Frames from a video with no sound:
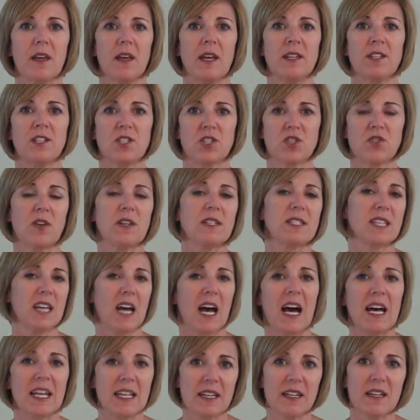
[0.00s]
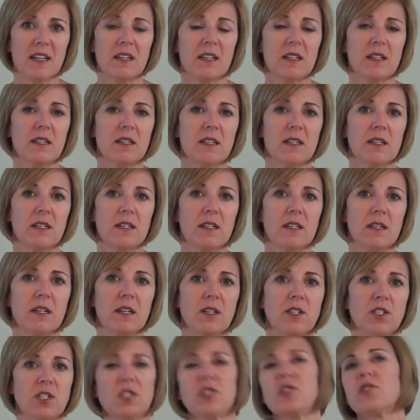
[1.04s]
and just trust God?
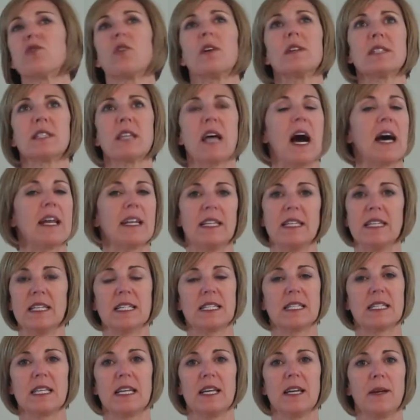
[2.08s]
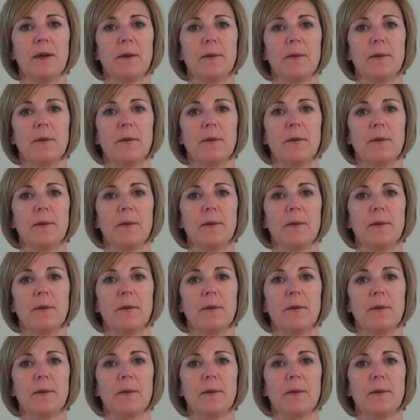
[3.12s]
Just trust God in this.